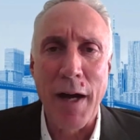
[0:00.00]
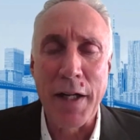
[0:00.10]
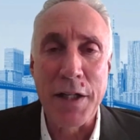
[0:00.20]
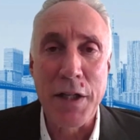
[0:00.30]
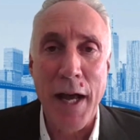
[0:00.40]

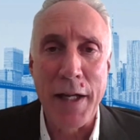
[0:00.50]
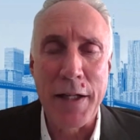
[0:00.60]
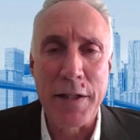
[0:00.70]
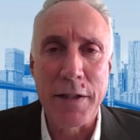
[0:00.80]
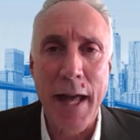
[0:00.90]

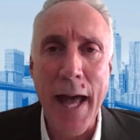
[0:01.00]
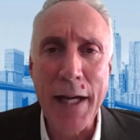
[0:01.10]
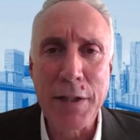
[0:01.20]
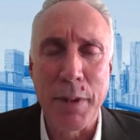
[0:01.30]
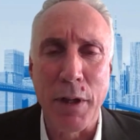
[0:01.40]
his
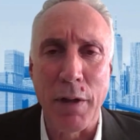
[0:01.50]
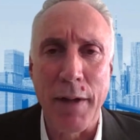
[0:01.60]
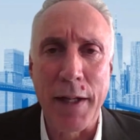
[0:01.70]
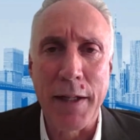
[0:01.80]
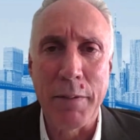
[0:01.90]
tax bill
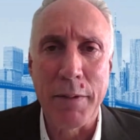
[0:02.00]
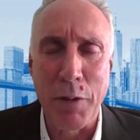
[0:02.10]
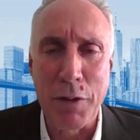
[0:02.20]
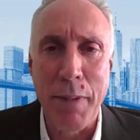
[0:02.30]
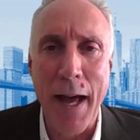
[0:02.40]
that
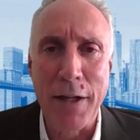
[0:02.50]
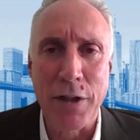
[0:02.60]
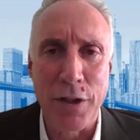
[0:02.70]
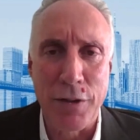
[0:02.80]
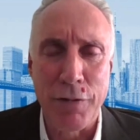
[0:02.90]
was
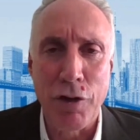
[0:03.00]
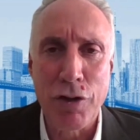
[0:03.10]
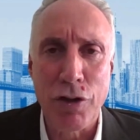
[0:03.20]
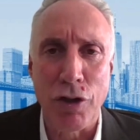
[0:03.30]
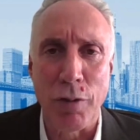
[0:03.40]
passed in his
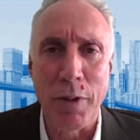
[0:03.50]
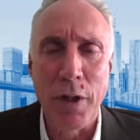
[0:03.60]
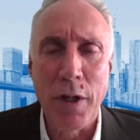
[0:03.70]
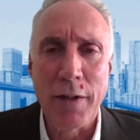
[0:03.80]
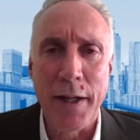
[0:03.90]
first term
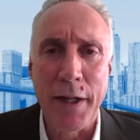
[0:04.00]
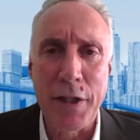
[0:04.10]
that